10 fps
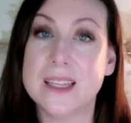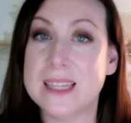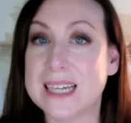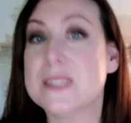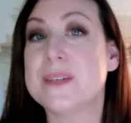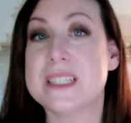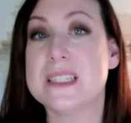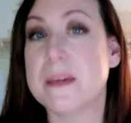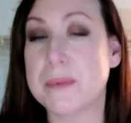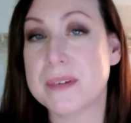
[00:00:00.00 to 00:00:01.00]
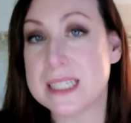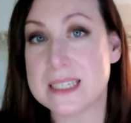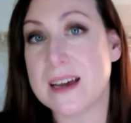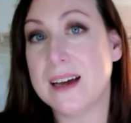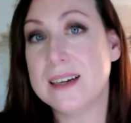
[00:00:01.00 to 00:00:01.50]
That's what separates
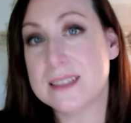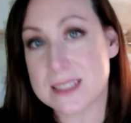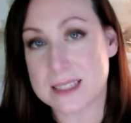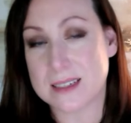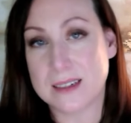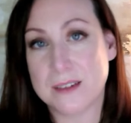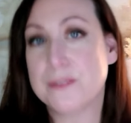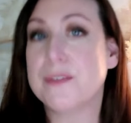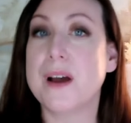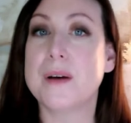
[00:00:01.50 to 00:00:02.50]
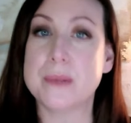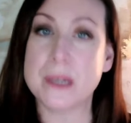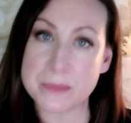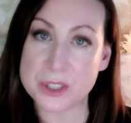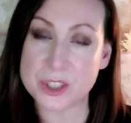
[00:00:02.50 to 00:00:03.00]
us from
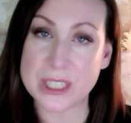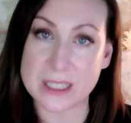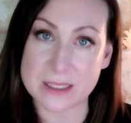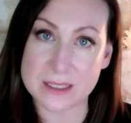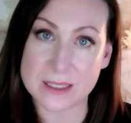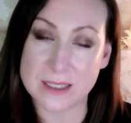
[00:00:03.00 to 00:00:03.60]
a machine.